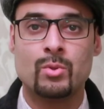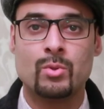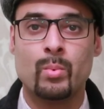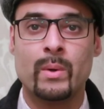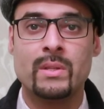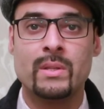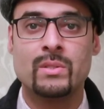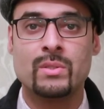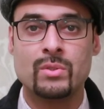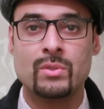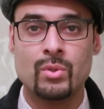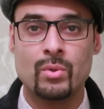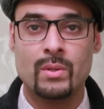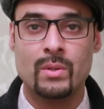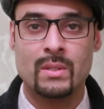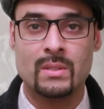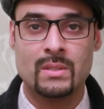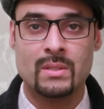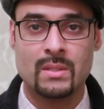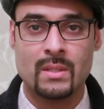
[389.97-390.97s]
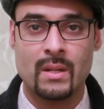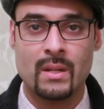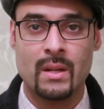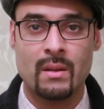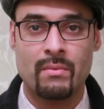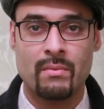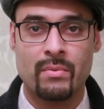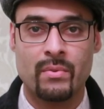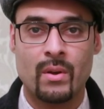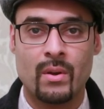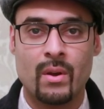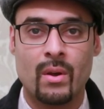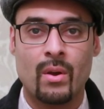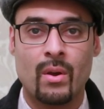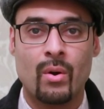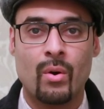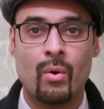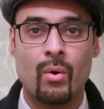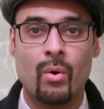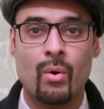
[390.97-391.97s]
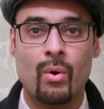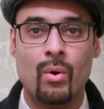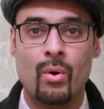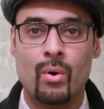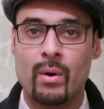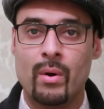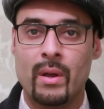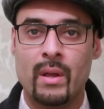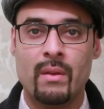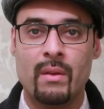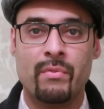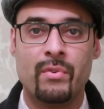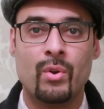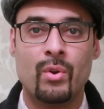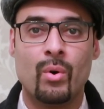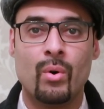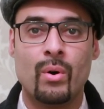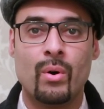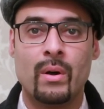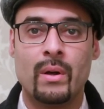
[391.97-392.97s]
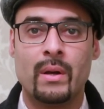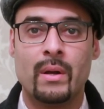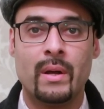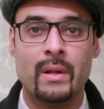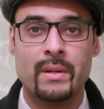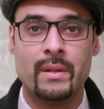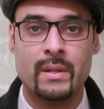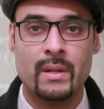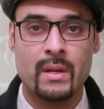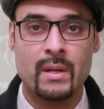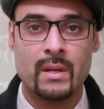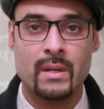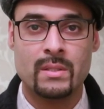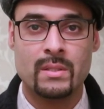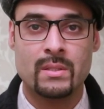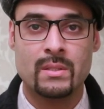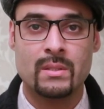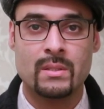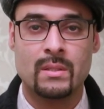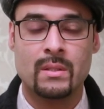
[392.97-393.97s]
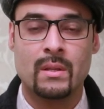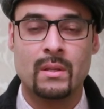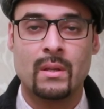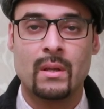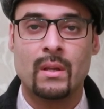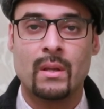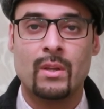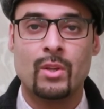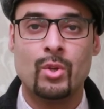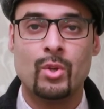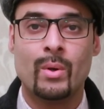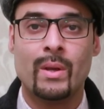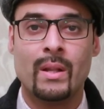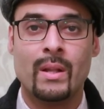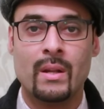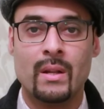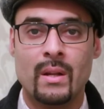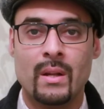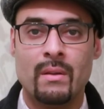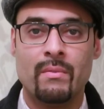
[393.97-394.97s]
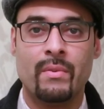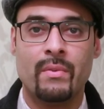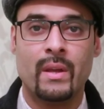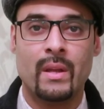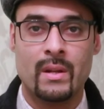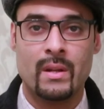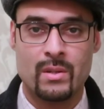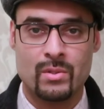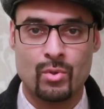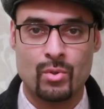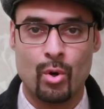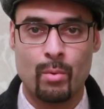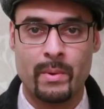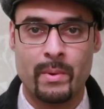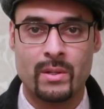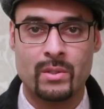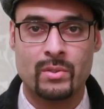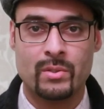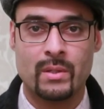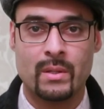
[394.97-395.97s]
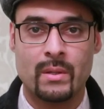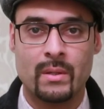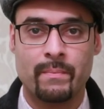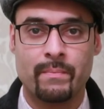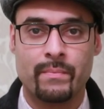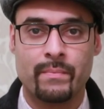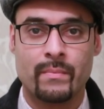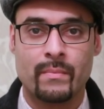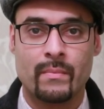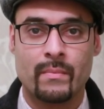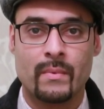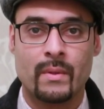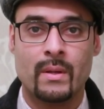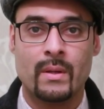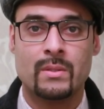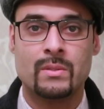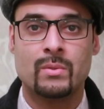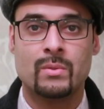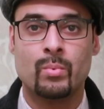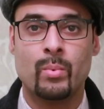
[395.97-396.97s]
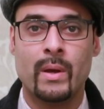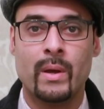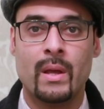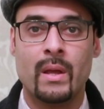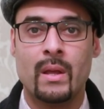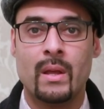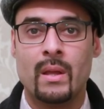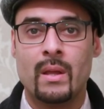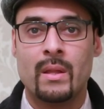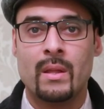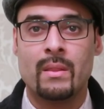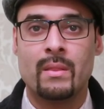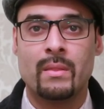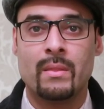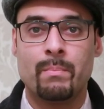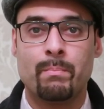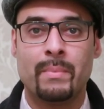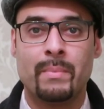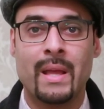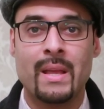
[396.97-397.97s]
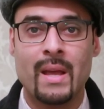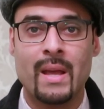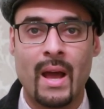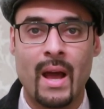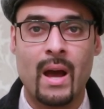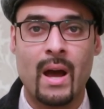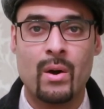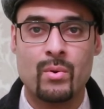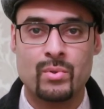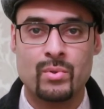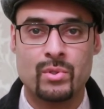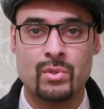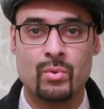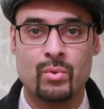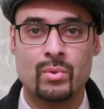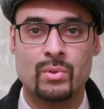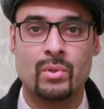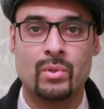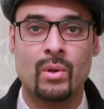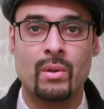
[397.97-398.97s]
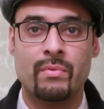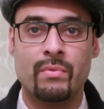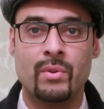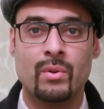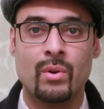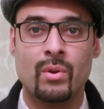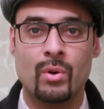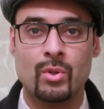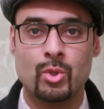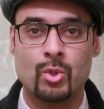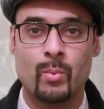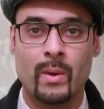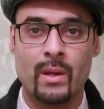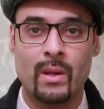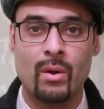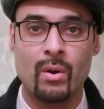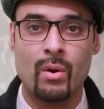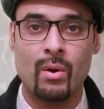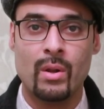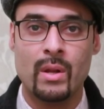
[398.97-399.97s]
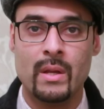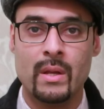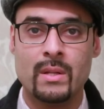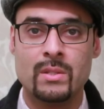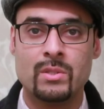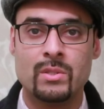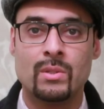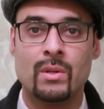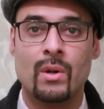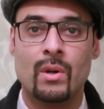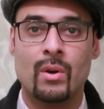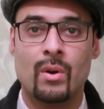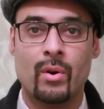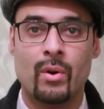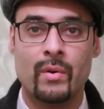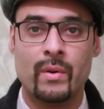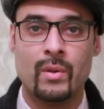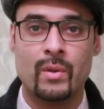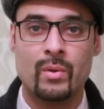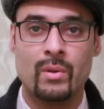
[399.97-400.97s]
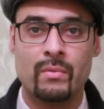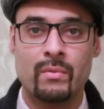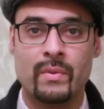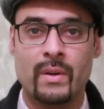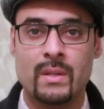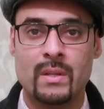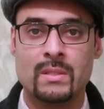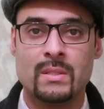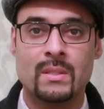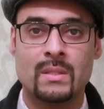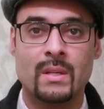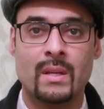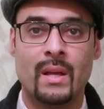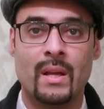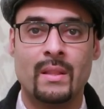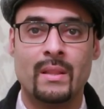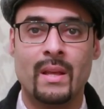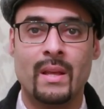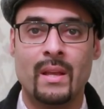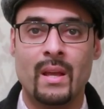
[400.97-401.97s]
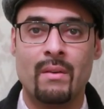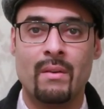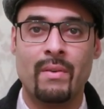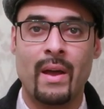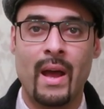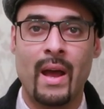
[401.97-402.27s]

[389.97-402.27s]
is where students live, or if you're a nurse, you can live in a dormitory. It's where they house you. So if you go to a college or a university and they have